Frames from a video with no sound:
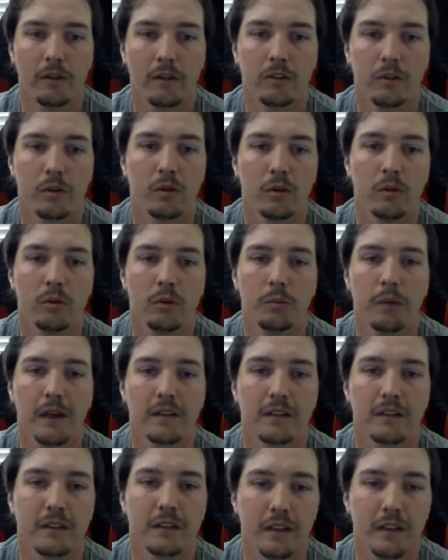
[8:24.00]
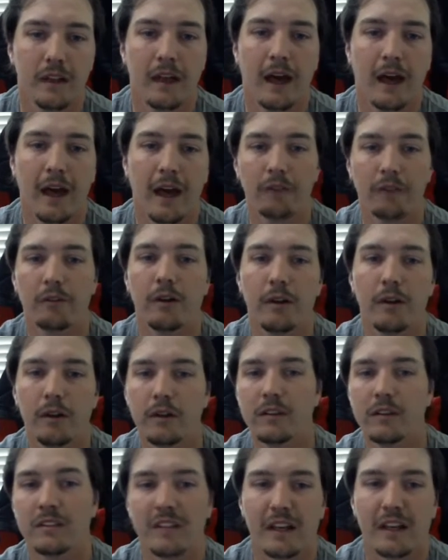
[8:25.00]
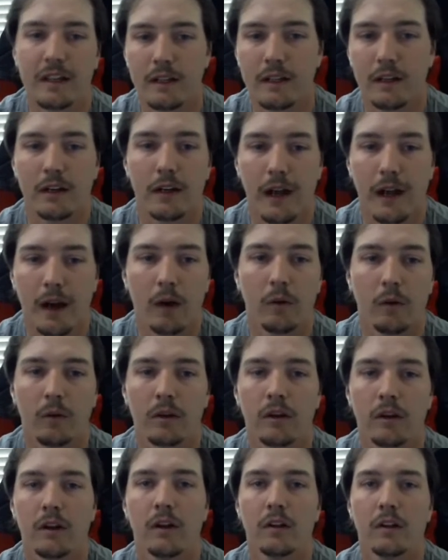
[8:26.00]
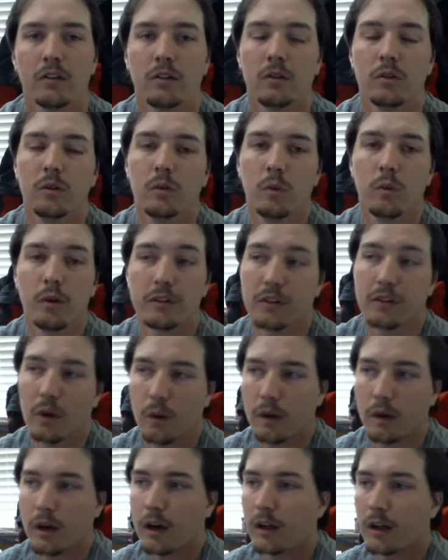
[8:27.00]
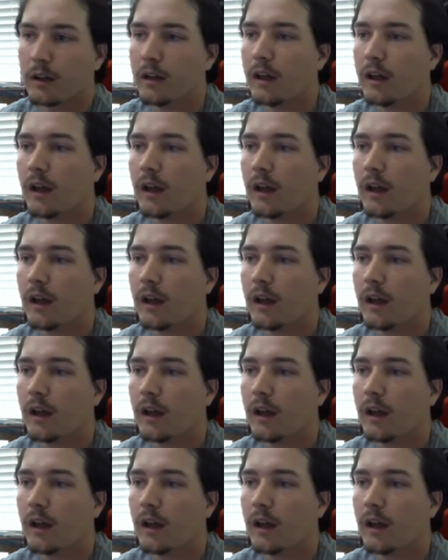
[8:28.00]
To basically have a secondary out to what's going on,